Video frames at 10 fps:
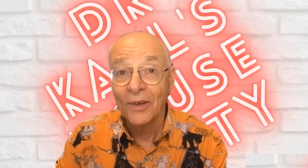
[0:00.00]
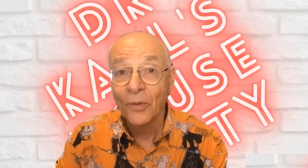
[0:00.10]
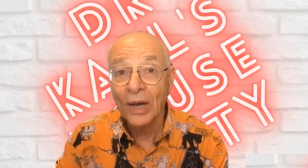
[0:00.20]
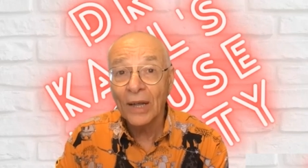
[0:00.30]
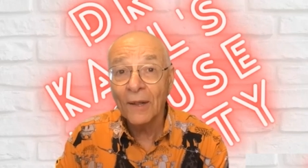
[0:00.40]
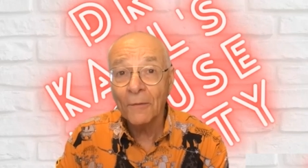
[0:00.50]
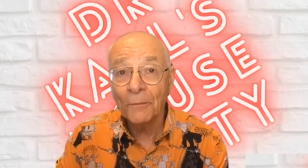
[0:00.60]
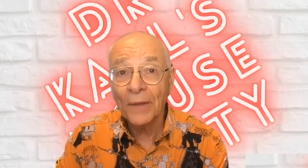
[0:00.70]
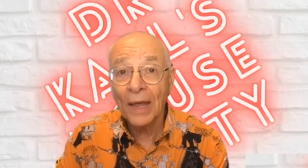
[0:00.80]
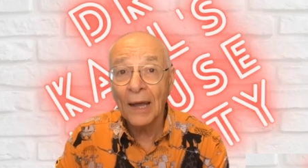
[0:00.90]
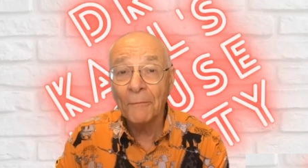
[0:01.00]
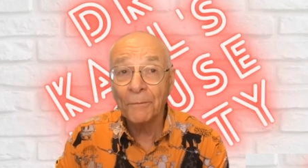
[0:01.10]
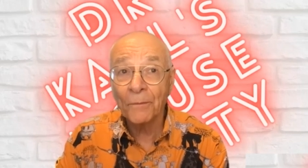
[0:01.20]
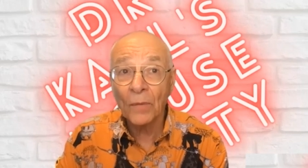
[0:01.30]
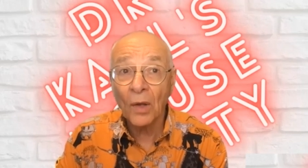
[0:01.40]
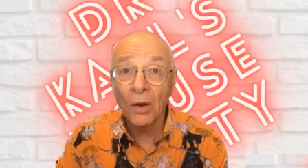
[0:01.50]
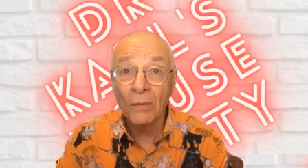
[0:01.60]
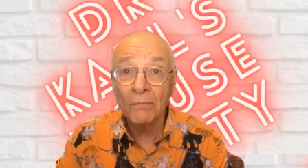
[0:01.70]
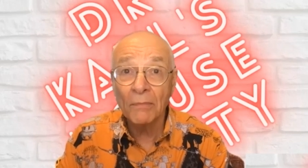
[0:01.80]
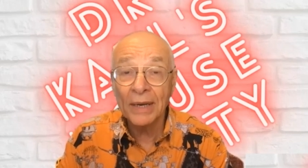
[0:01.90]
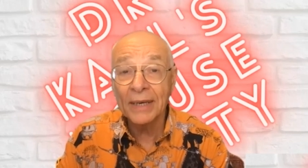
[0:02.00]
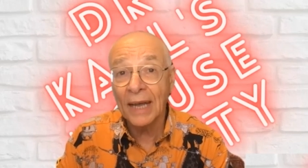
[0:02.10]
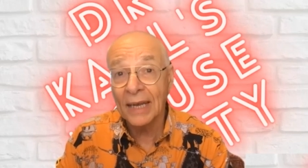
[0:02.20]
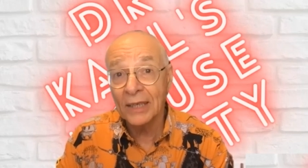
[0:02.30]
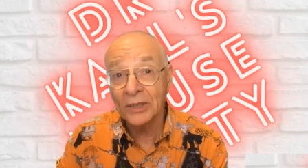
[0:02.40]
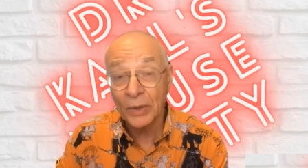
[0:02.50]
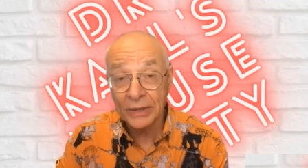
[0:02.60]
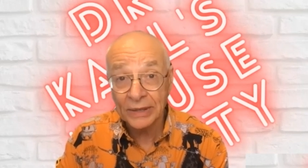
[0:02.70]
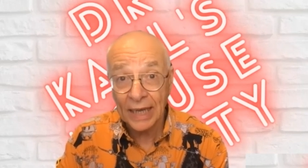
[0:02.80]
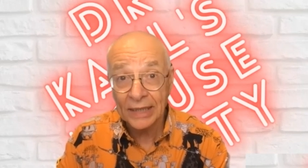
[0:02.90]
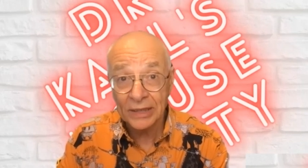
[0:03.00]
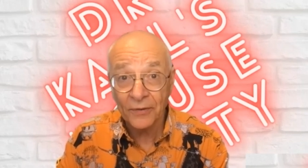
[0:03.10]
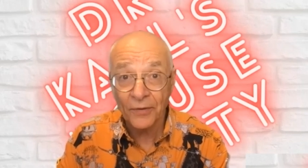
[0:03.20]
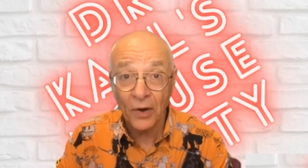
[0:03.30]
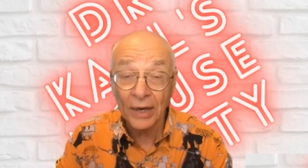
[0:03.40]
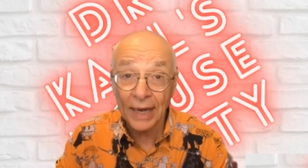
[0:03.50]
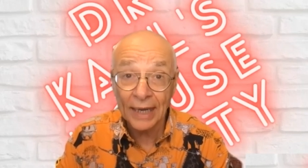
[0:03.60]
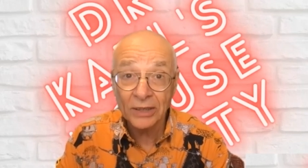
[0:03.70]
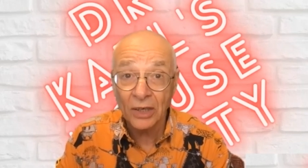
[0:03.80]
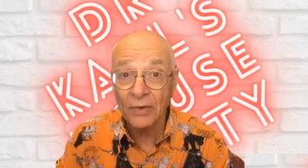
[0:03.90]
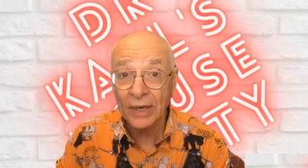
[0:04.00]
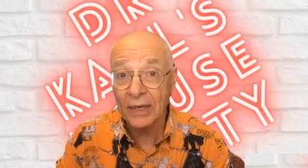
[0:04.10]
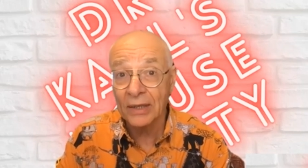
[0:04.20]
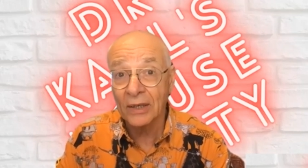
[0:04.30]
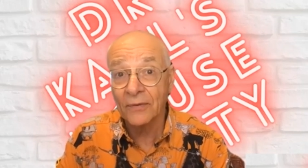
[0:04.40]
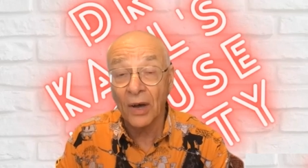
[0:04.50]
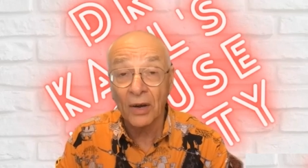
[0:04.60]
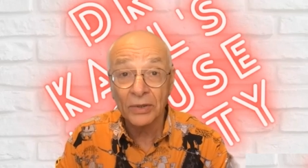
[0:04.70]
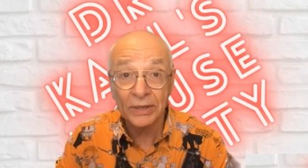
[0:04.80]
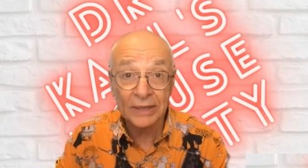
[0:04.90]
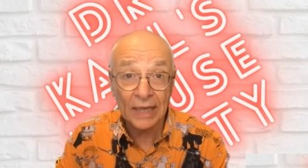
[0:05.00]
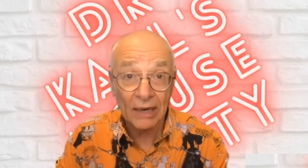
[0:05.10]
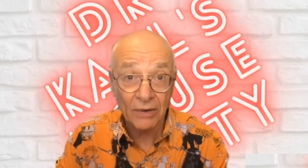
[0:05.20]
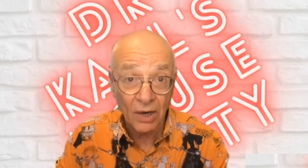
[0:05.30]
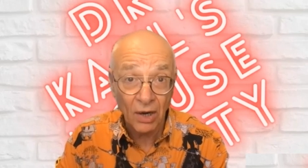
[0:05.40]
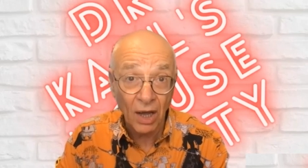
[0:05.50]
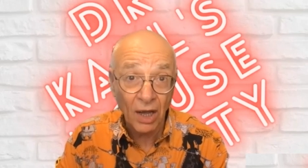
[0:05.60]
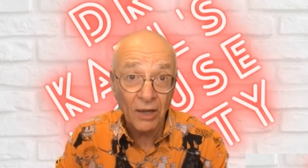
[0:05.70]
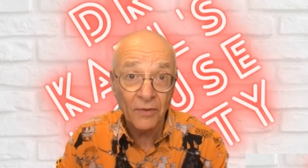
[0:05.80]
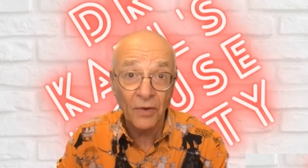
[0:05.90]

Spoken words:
Well, on Mondays, Wednesdays and Fridays, I reckon that viruses are alive.